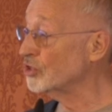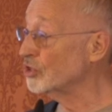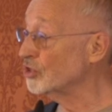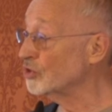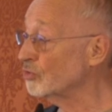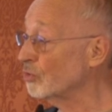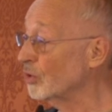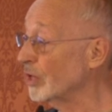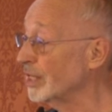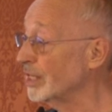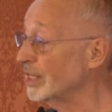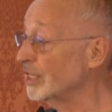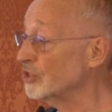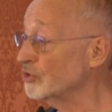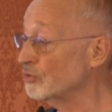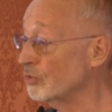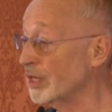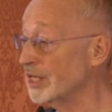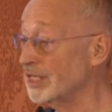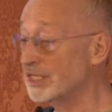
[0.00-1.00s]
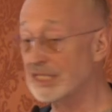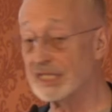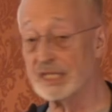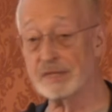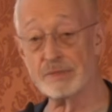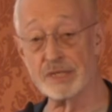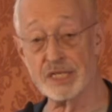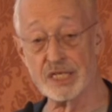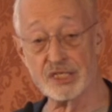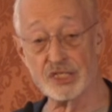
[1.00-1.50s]
is what is
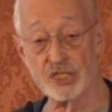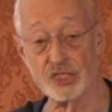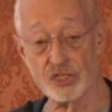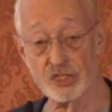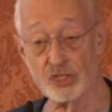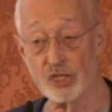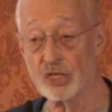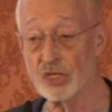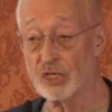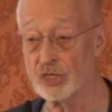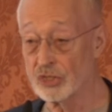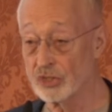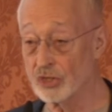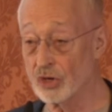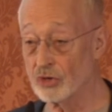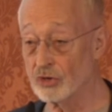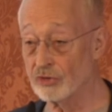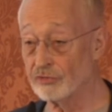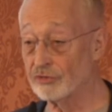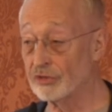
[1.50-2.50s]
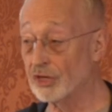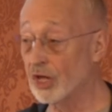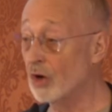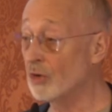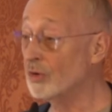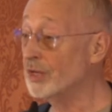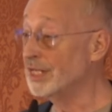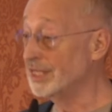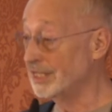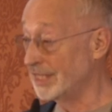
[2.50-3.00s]
limited to the total
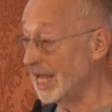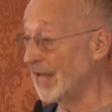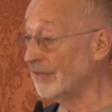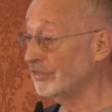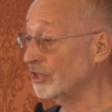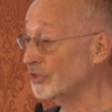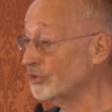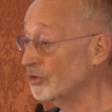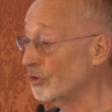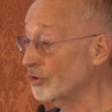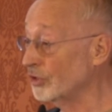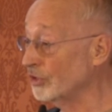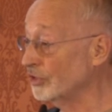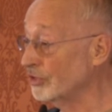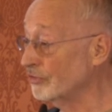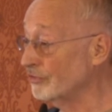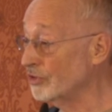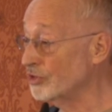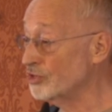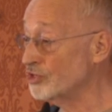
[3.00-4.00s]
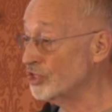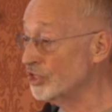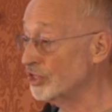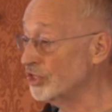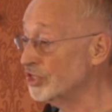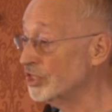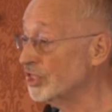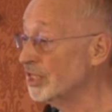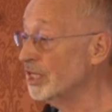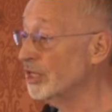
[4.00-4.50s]
flow, not the total
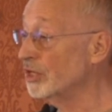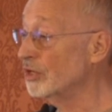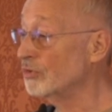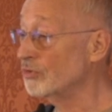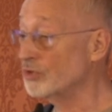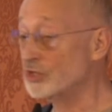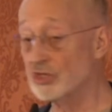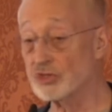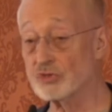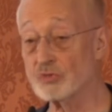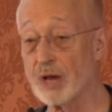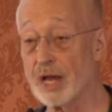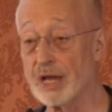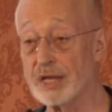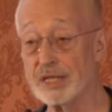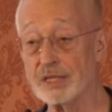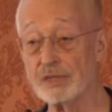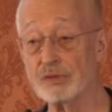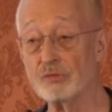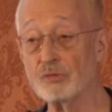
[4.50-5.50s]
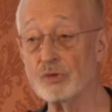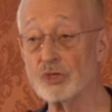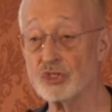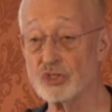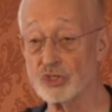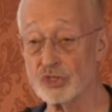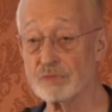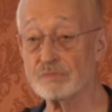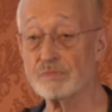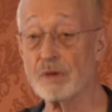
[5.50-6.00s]
diversions, which is
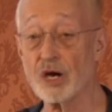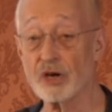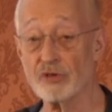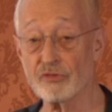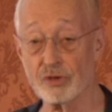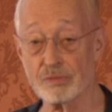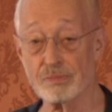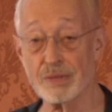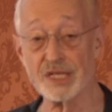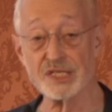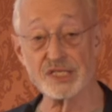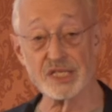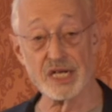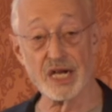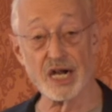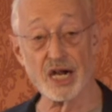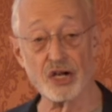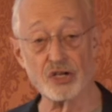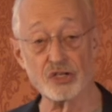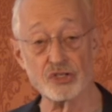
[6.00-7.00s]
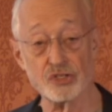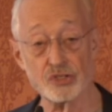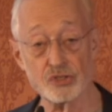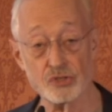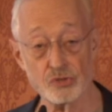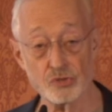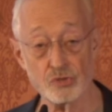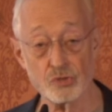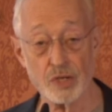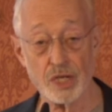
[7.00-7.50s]
part of what makes it hard
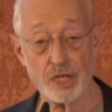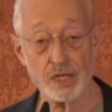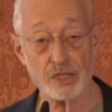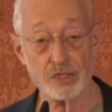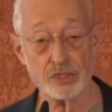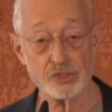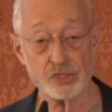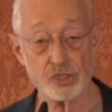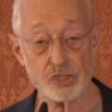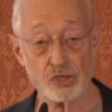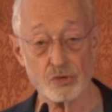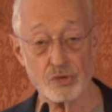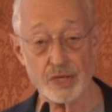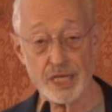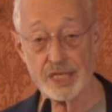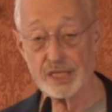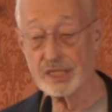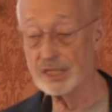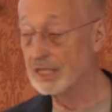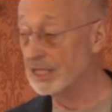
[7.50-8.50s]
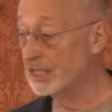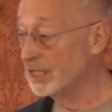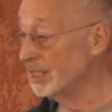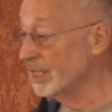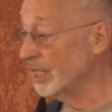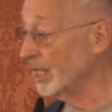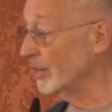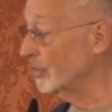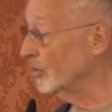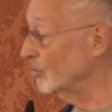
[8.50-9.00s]
to create
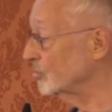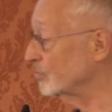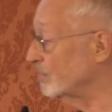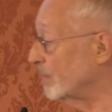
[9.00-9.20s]
those